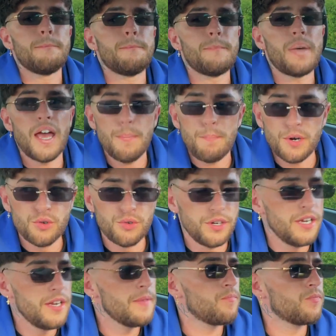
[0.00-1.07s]

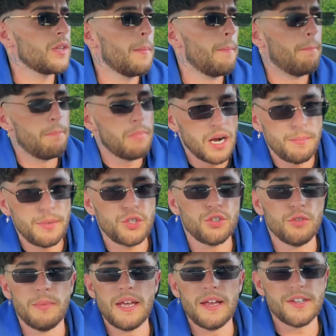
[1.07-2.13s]
Pepperoni,
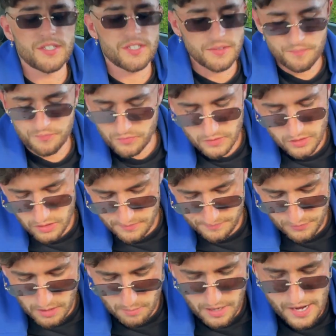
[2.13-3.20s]
barbecue base,
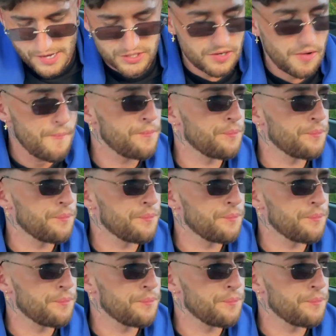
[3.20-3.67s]
the best.